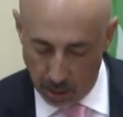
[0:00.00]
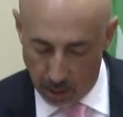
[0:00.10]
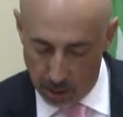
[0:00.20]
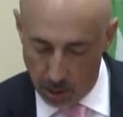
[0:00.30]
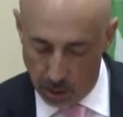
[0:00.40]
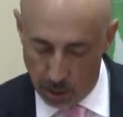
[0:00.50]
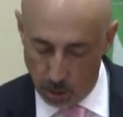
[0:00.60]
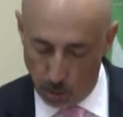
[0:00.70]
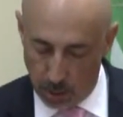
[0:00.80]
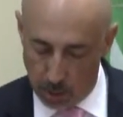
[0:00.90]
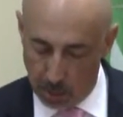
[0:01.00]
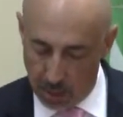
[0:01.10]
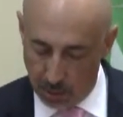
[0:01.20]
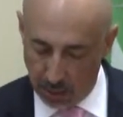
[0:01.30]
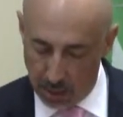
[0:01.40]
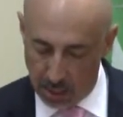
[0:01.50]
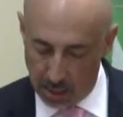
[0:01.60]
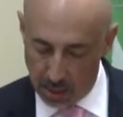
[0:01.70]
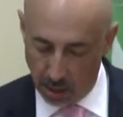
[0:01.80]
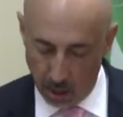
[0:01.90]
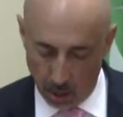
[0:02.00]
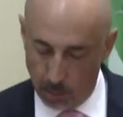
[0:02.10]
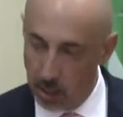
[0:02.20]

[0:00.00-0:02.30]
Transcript: and charged with the specific task of